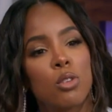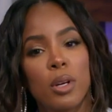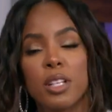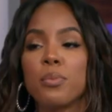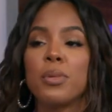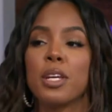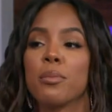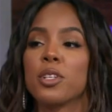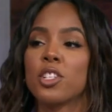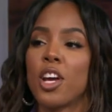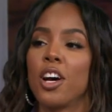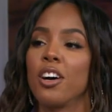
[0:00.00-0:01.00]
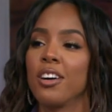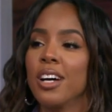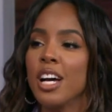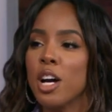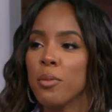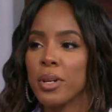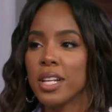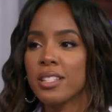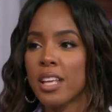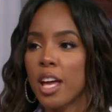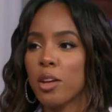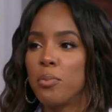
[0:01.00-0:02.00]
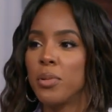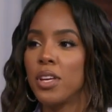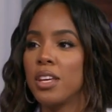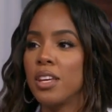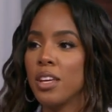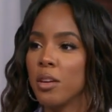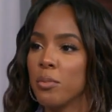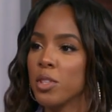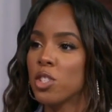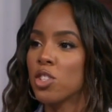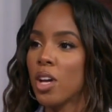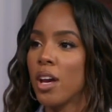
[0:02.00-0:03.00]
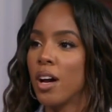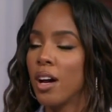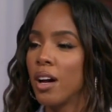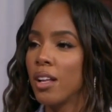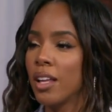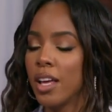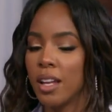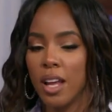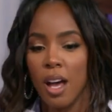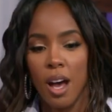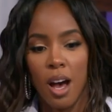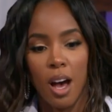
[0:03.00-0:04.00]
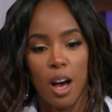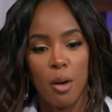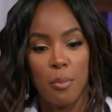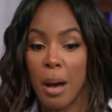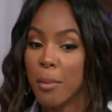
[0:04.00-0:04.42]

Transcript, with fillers: to is B and Michelle. Yeah. But it's like B and Michelle and uh,